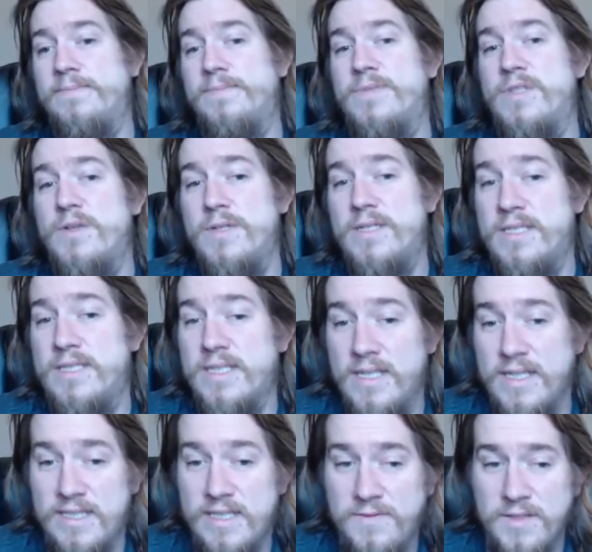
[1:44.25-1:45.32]
So it's
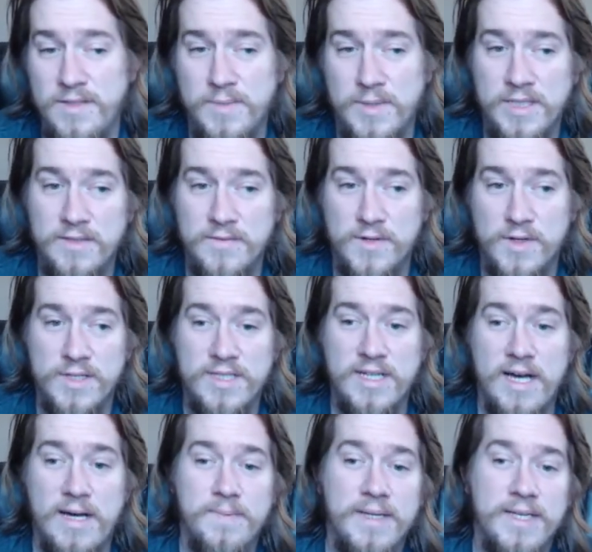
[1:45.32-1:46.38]
definitely a pretty diverse
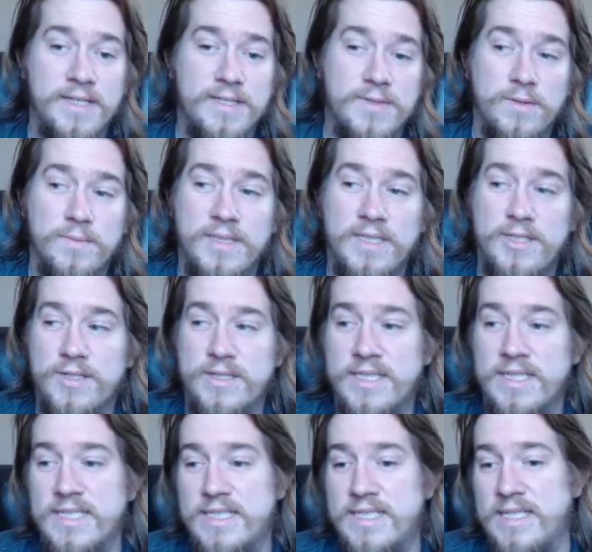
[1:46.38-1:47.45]
top 8. So it'll be interesting
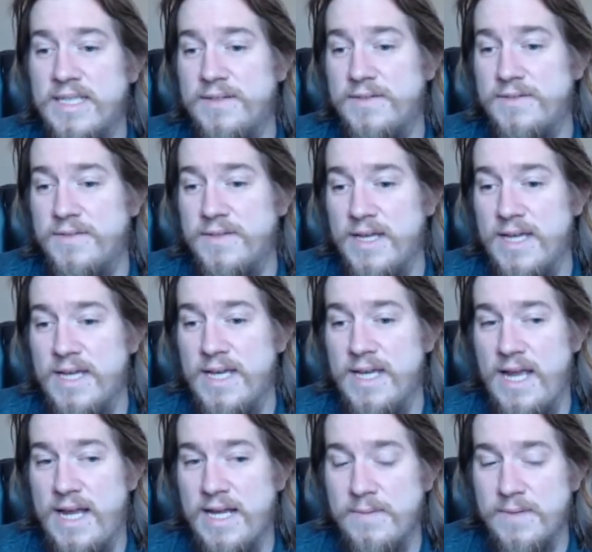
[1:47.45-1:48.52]
to see if
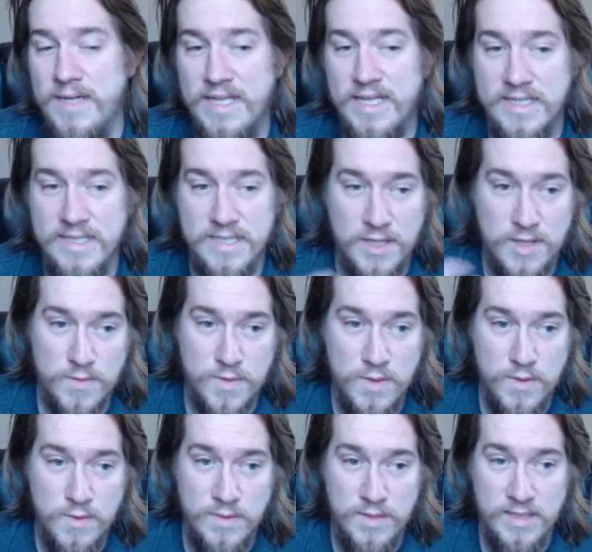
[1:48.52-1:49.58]
anybody can
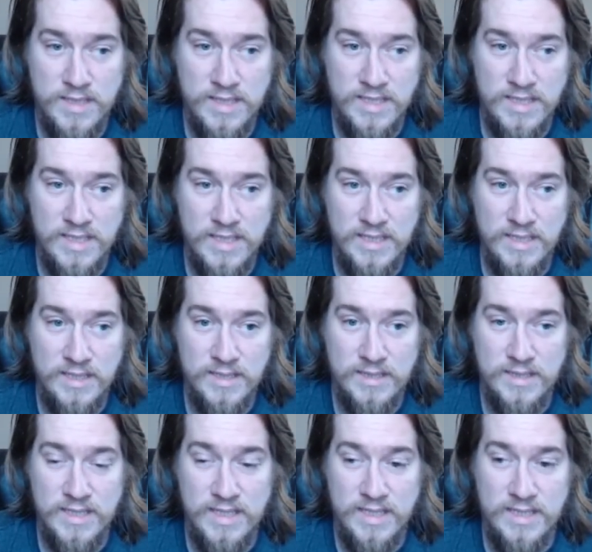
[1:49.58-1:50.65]
dethrone the
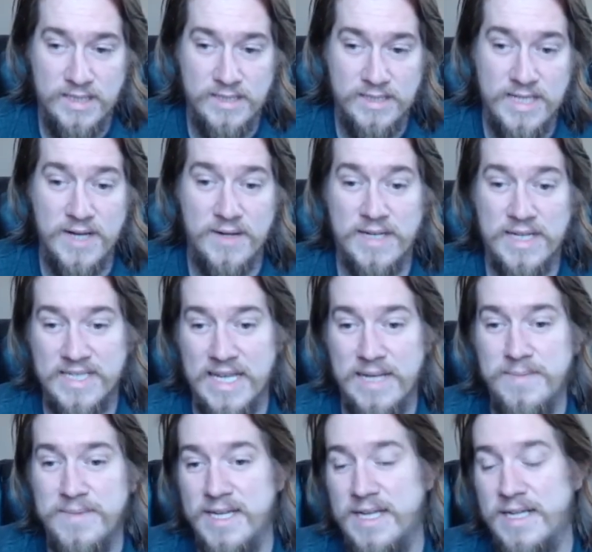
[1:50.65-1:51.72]
Daring
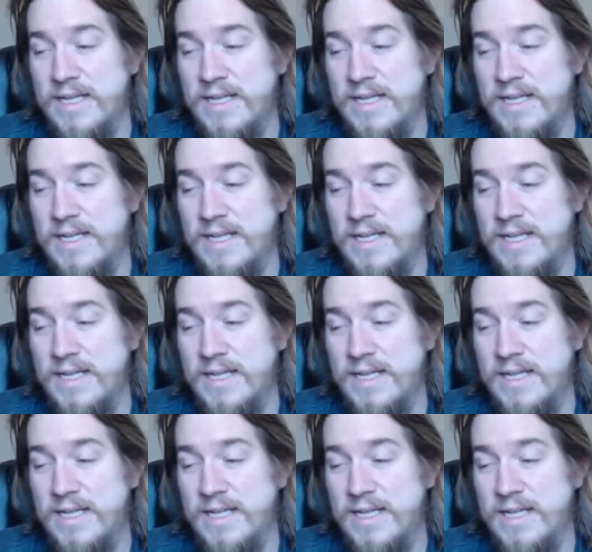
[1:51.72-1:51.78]
Escape deck.